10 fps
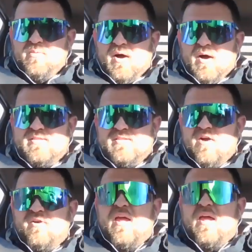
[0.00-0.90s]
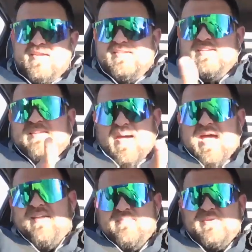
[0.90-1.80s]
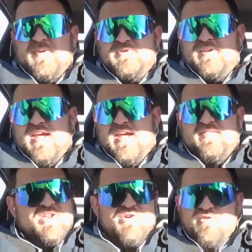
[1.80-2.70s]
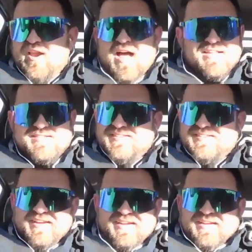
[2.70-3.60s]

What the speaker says: 2 months of, okay, this is the path I'm supposed to take. And then you realize,